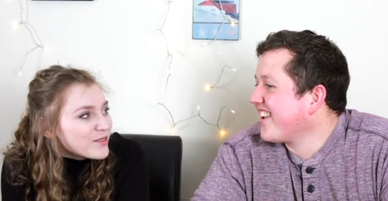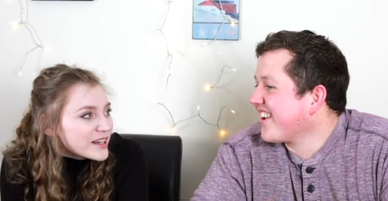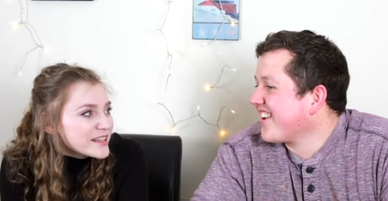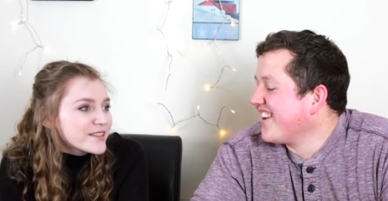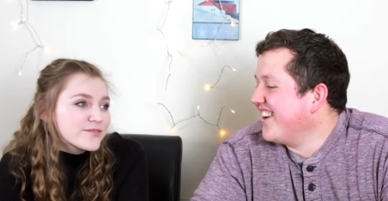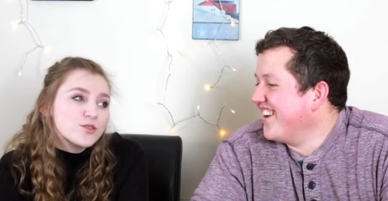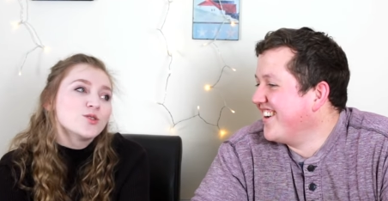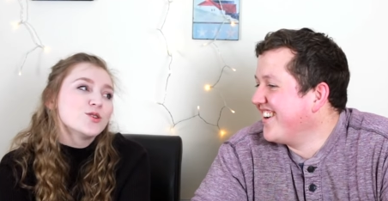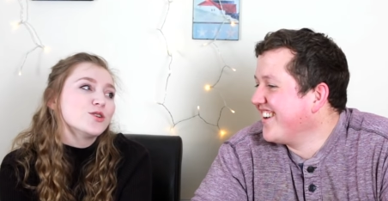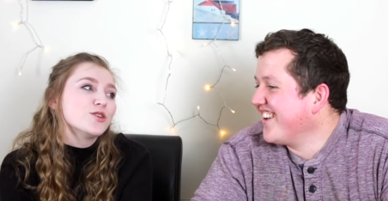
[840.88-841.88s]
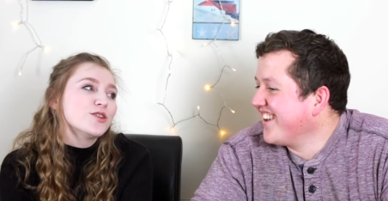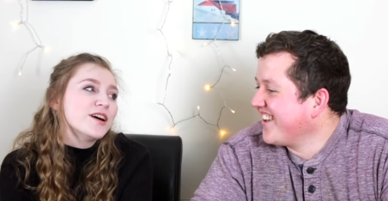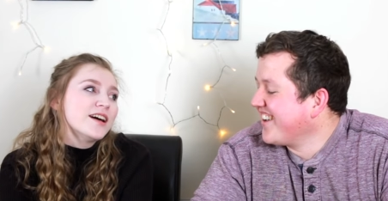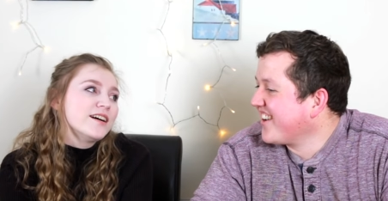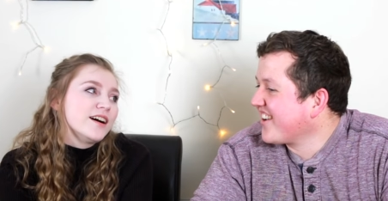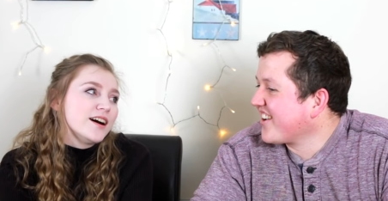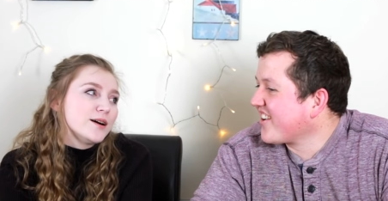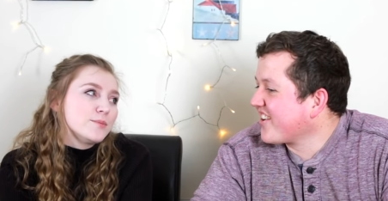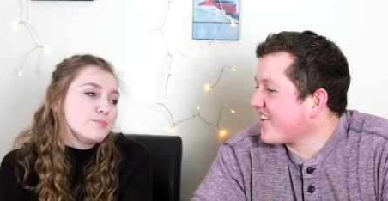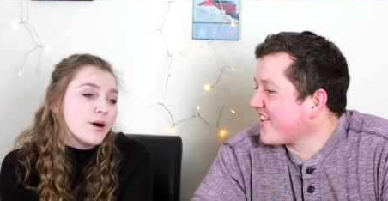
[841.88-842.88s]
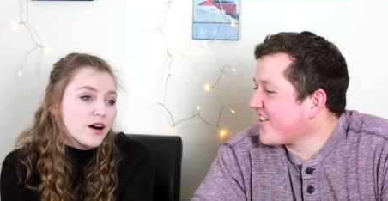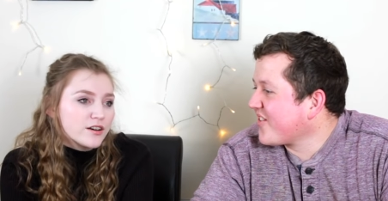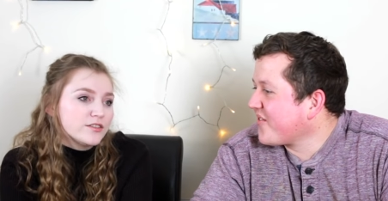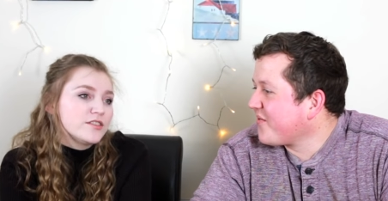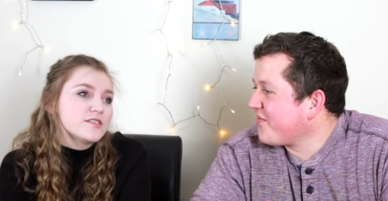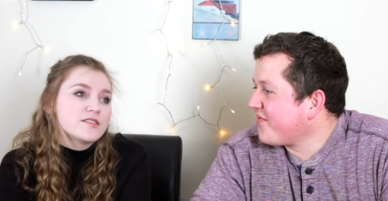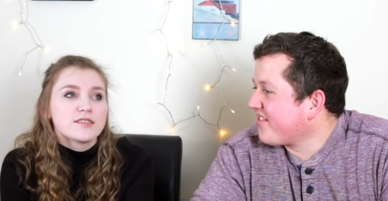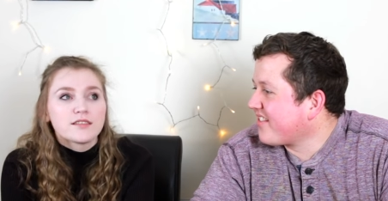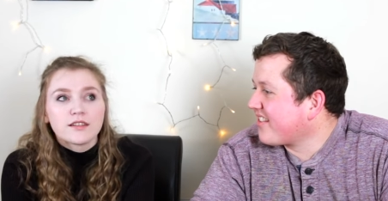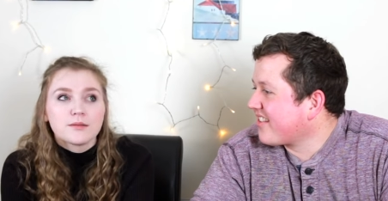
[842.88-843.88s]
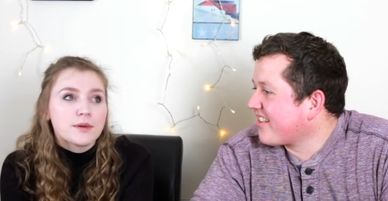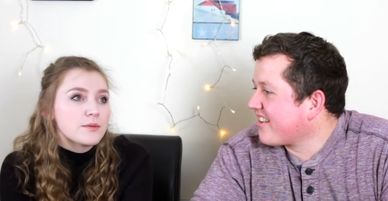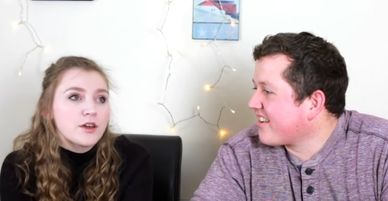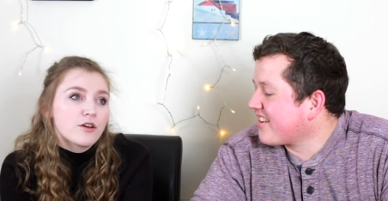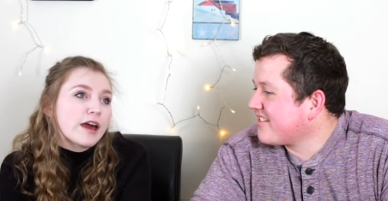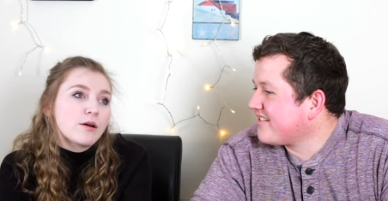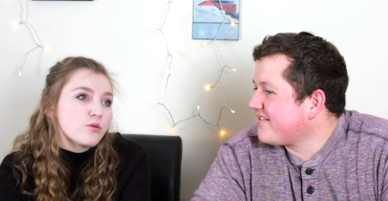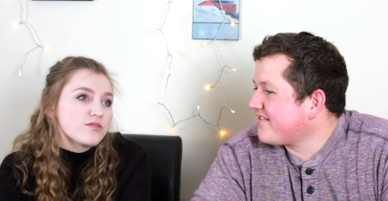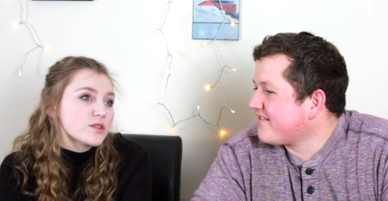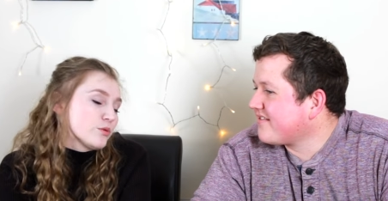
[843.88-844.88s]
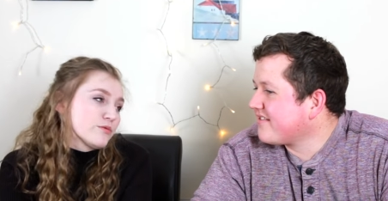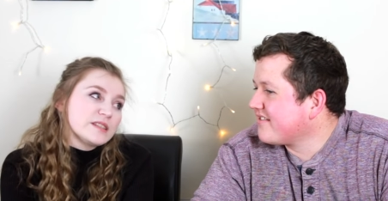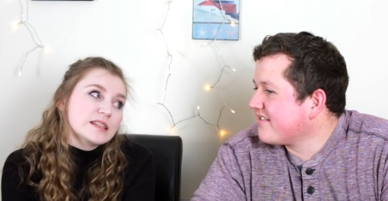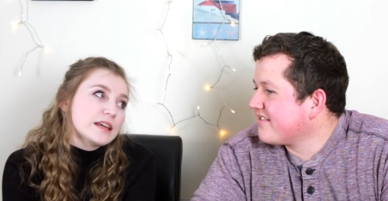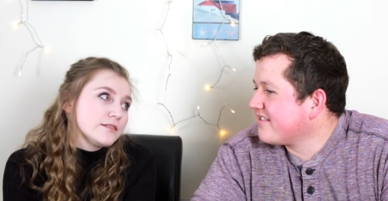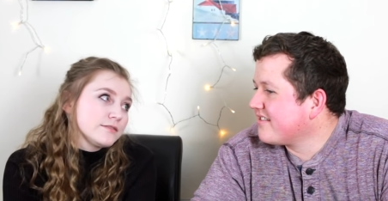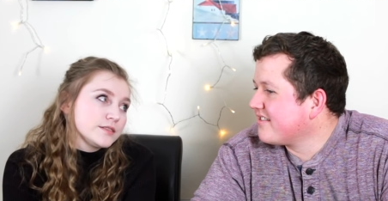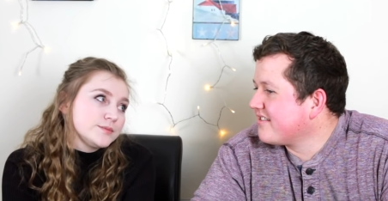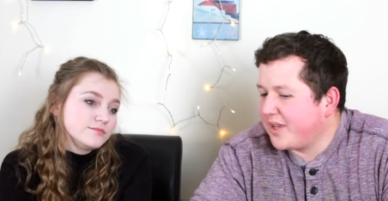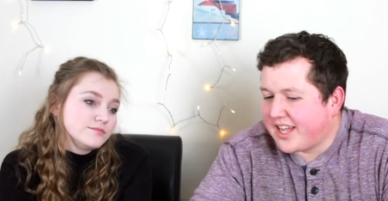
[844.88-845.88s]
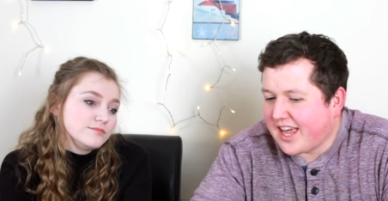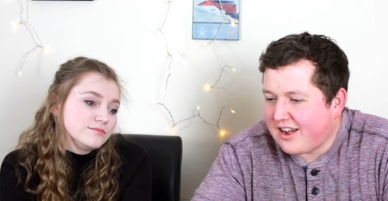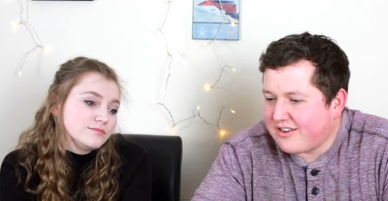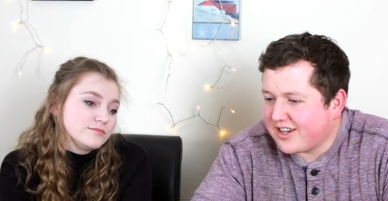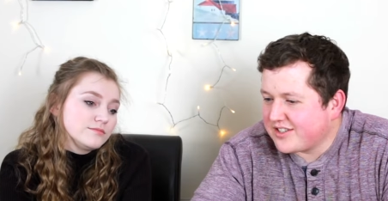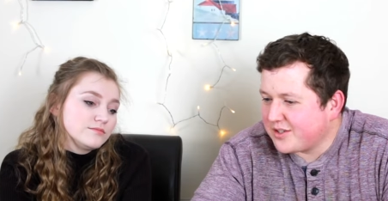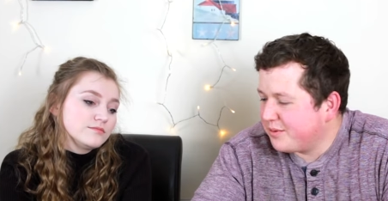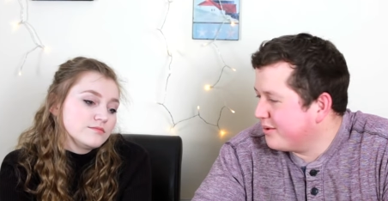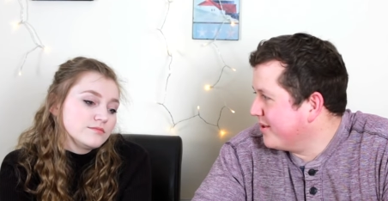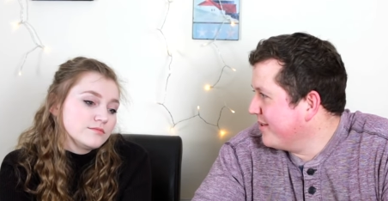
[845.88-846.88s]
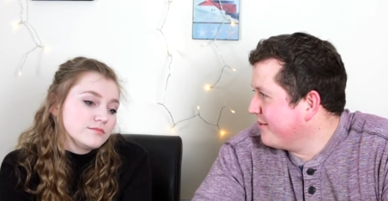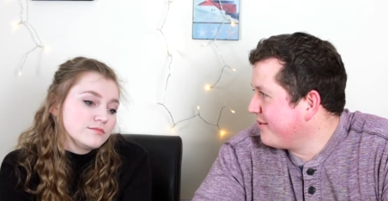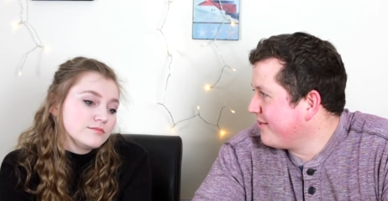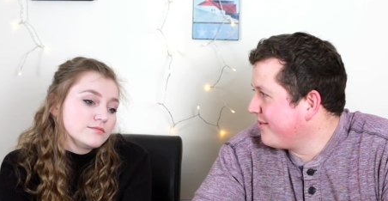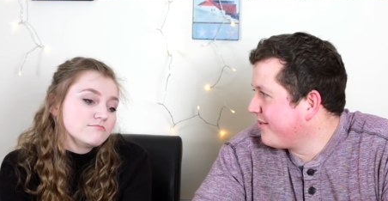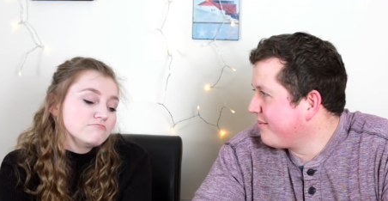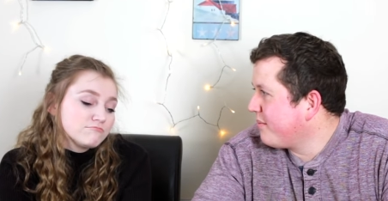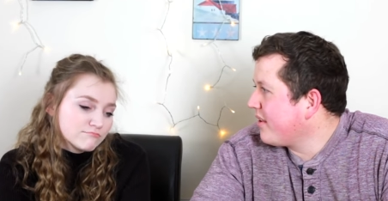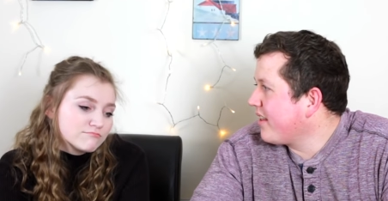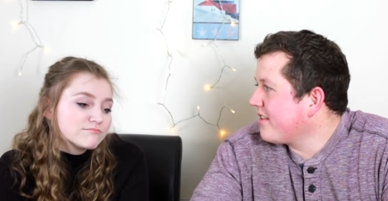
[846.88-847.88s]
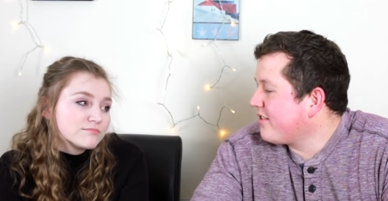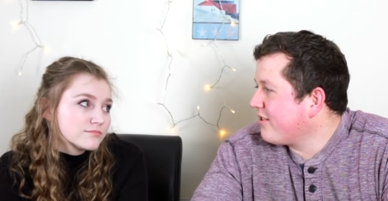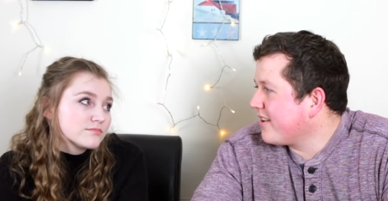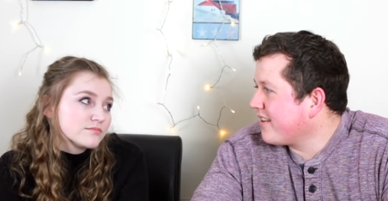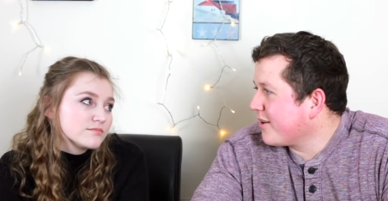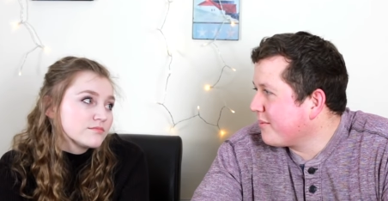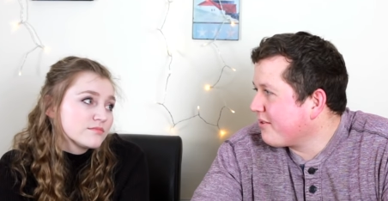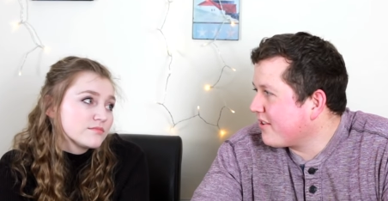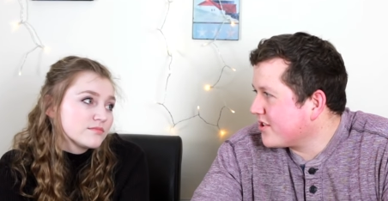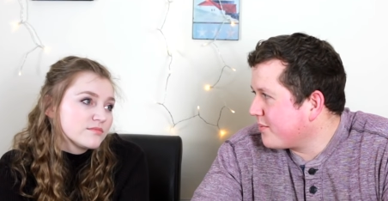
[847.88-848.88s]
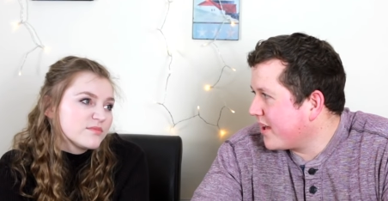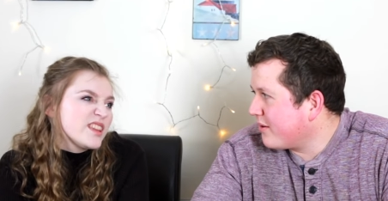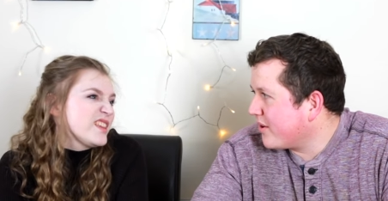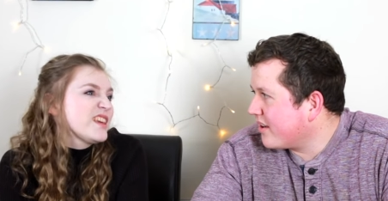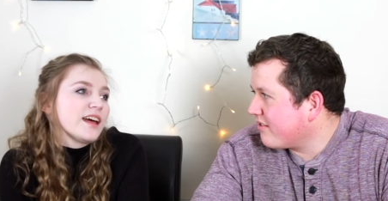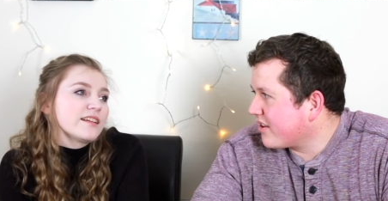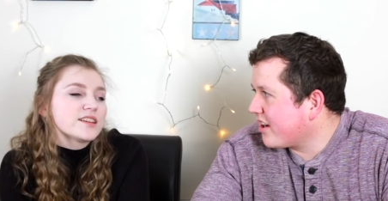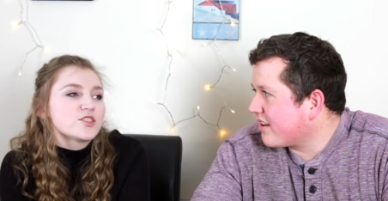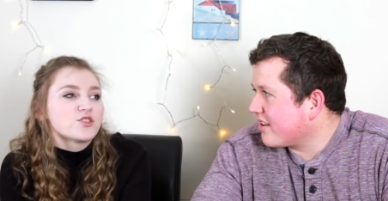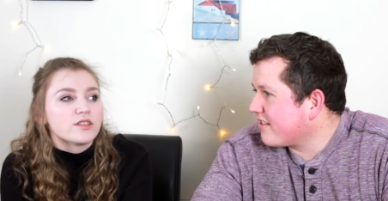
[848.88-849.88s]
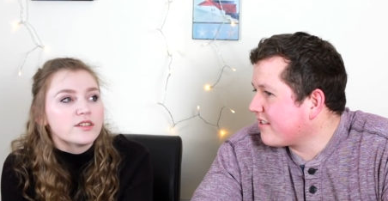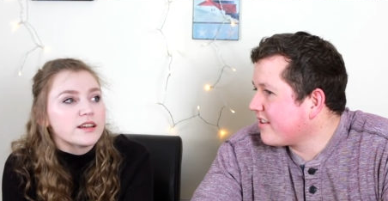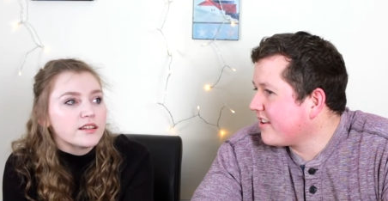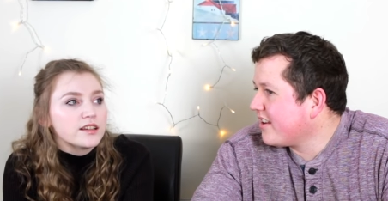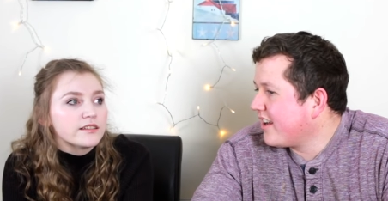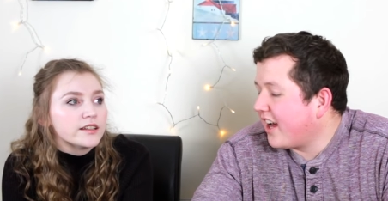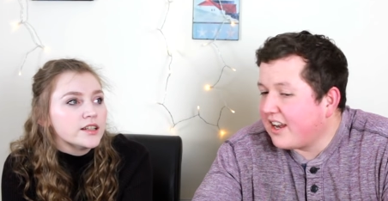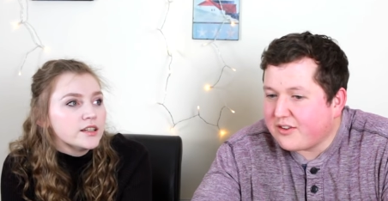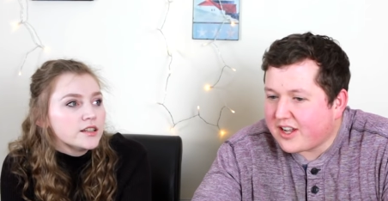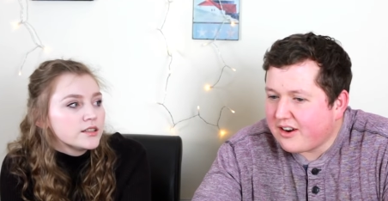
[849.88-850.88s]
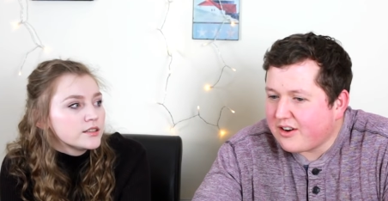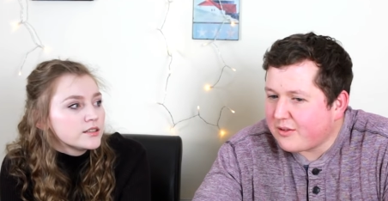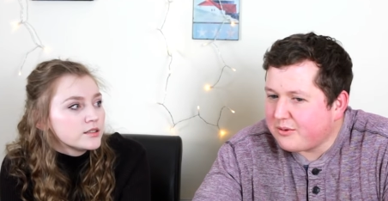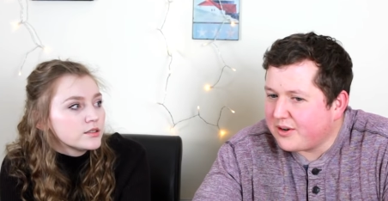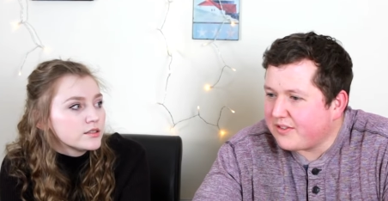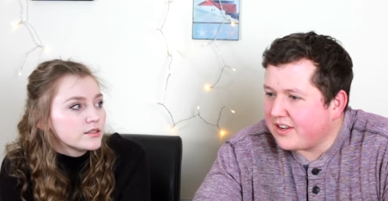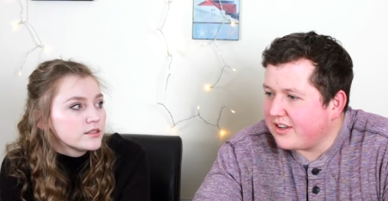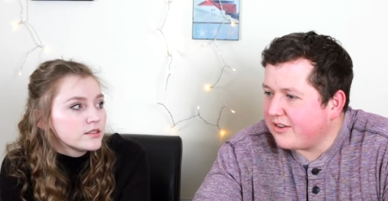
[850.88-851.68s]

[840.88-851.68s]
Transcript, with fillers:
Speaker 1: advice for um, partners that are maybe going out with someone with a CF.
Speaker 2: Be caring and supportive. But they're the two things that a boyfriend should be anyway, yeah, regardless. That's true. Yeah, yeah, yeah. And if you're caring and supportive, then